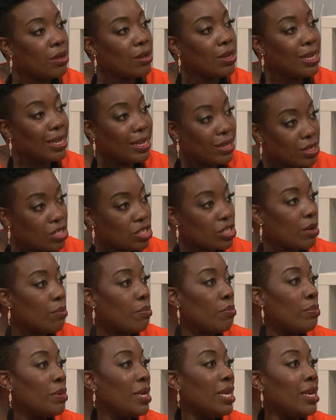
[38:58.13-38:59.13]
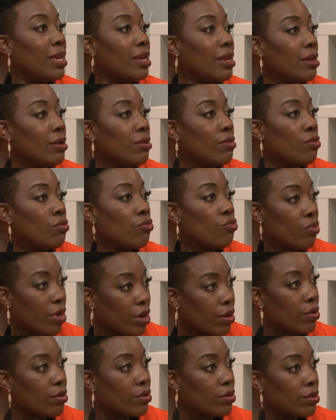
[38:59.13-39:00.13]
leadership being
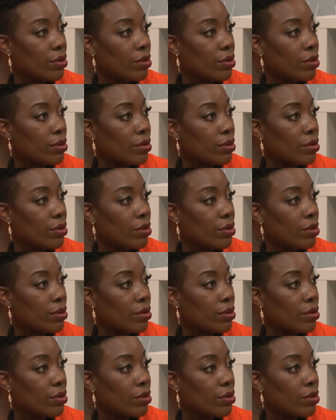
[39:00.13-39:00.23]
real?